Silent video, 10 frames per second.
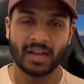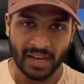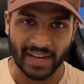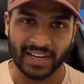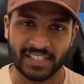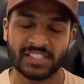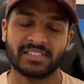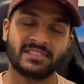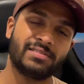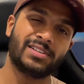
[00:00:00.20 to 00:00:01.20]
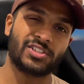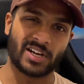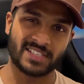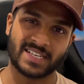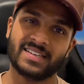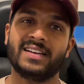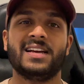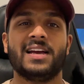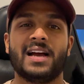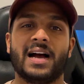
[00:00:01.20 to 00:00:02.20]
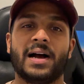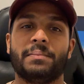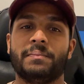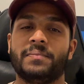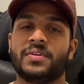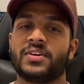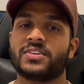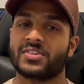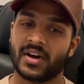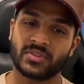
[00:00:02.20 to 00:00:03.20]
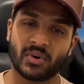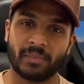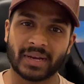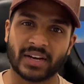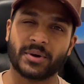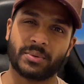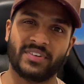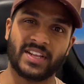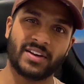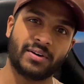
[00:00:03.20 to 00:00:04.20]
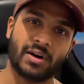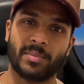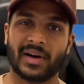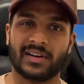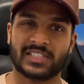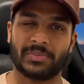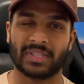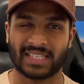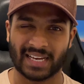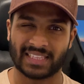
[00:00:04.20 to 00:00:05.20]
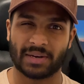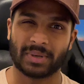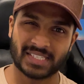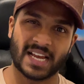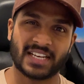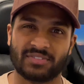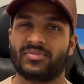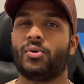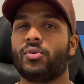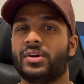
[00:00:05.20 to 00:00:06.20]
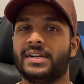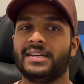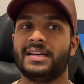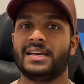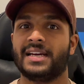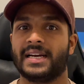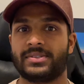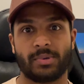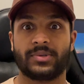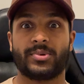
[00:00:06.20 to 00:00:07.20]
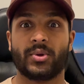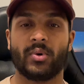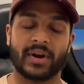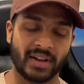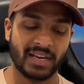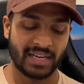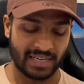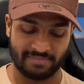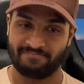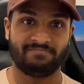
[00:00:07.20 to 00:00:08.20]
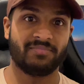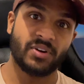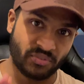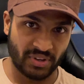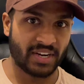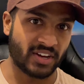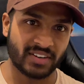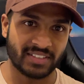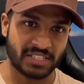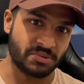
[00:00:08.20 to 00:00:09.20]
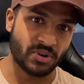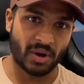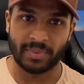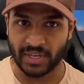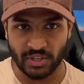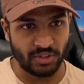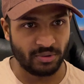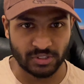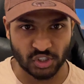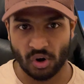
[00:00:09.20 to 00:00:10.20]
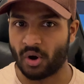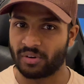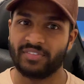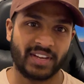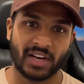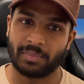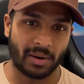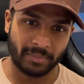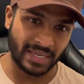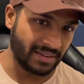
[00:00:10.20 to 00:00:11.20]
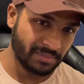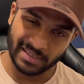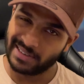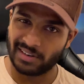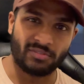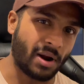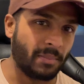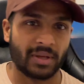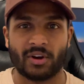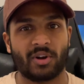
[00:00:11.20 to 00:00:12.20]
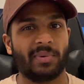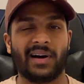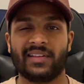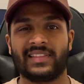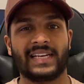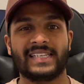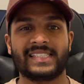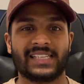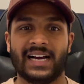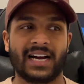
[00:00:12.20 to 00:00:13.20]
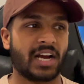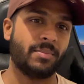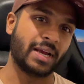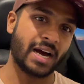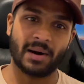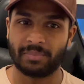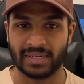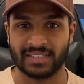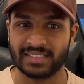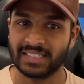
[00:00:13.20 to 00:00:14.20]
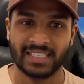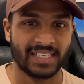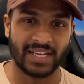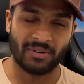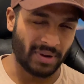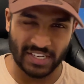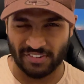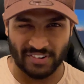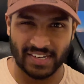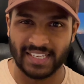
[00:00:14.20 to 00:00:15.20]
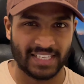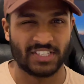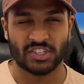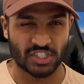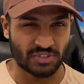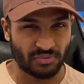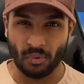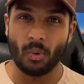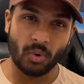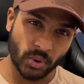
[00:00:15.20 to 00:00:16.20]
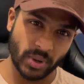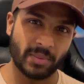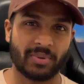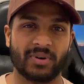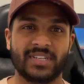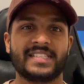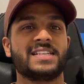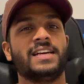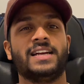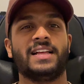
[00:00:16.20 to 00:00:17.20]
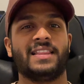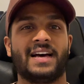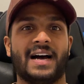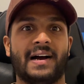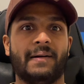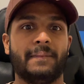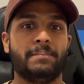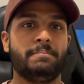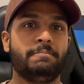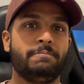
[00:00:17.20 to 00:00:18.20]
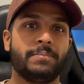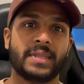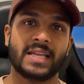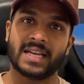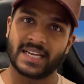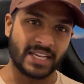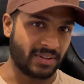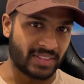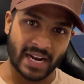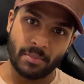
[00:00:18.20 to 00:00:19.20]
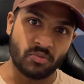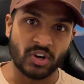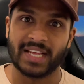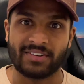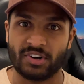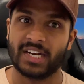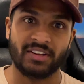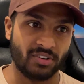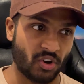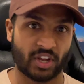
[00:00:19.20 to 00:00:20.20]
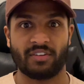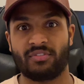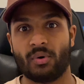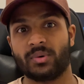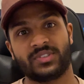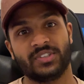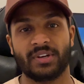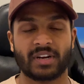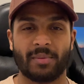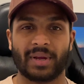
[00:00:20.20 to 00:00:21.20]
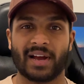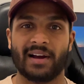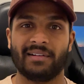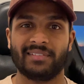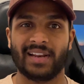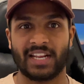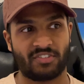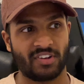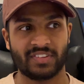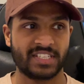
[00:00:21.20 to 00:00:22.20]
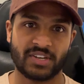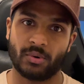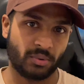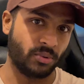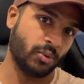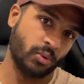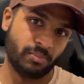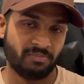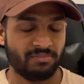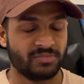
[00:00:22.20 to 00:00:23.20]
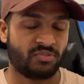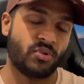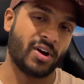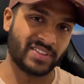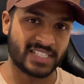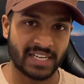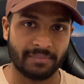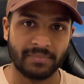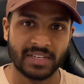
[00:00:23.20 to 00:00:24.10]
Hey guys, Charles here. So I thought I'd make a quick video about some of the tech that I'm excited for in 2021. Fear not, this will not be a huge long video about me rambling on about things that are coming up and intricate details. Just 4 quick points that that I'm really looking forward to coming out later on this year or throughout this year.